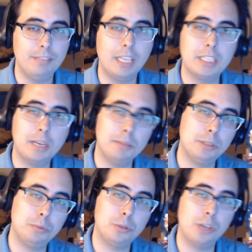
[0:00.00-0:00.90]
Like,
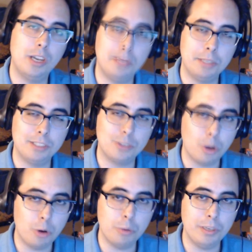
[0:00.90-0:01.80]
comment, subscribe, and as
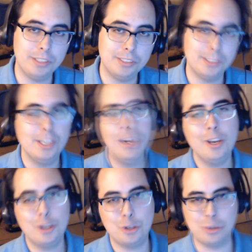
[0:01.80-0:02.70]
always,
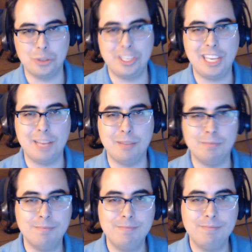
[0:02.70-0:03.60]
good game.